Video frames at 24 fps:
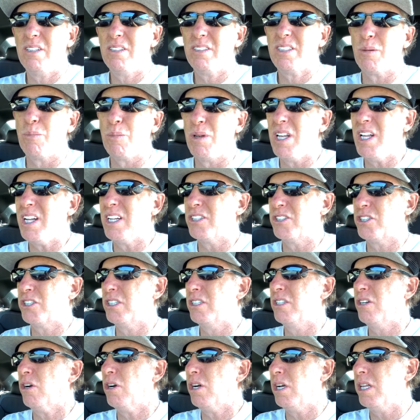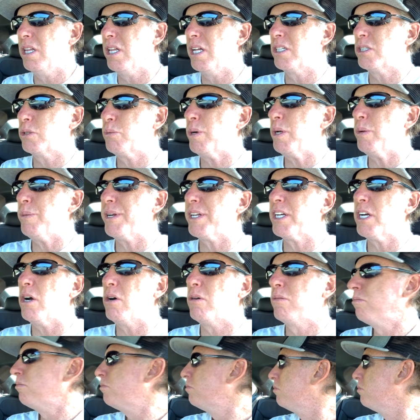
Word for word: some lunch, early lunch. Where do you wanna go?